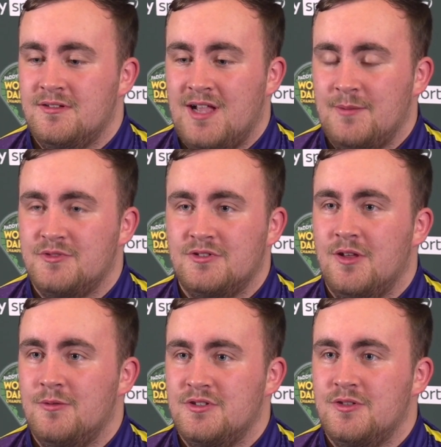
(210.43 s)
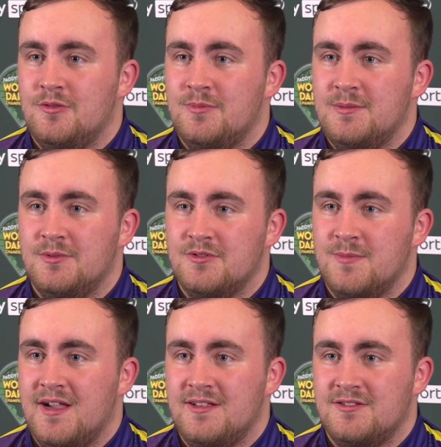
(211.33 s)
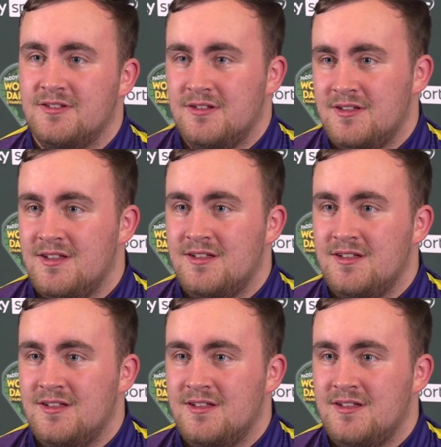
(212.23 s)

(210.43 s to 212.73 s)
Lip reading: captured loads of young people's minds to